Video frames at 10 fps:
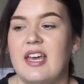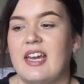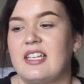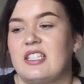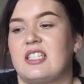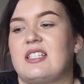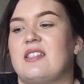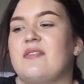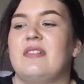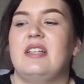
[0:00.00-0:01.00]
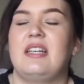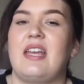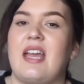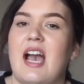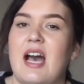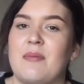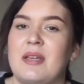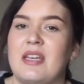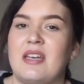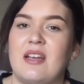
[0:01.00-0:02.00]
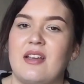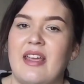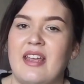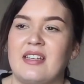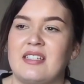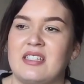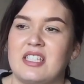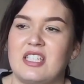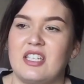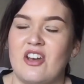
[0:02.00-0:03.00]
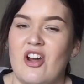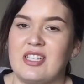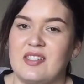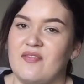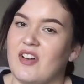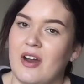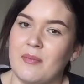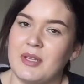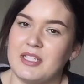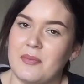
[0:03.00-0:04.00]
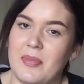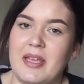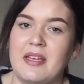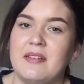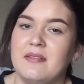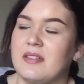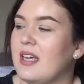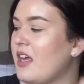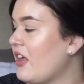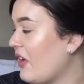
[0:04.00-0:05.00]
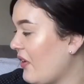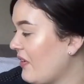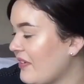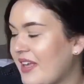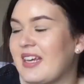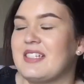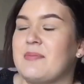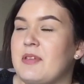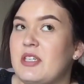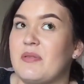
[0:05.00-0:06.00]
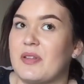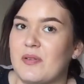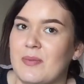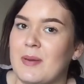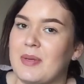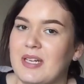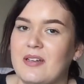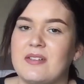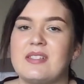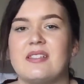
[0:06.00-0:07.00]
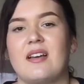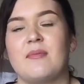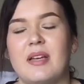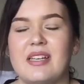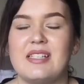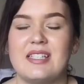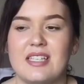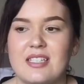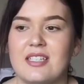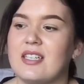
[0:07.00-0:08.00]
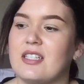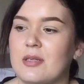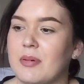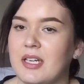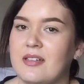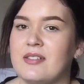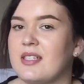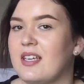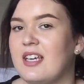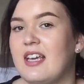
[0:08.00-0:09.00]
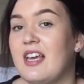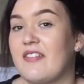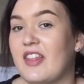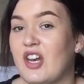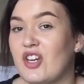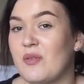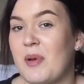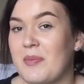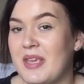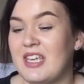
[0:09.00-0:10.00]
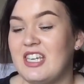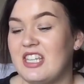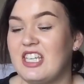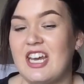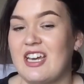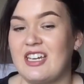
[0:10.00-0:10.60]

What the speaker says: and it's just a really calming and nice environment to be in. Oh, and especially with all my pillows. I'm like addicted to pillows. If they're not on my bed, you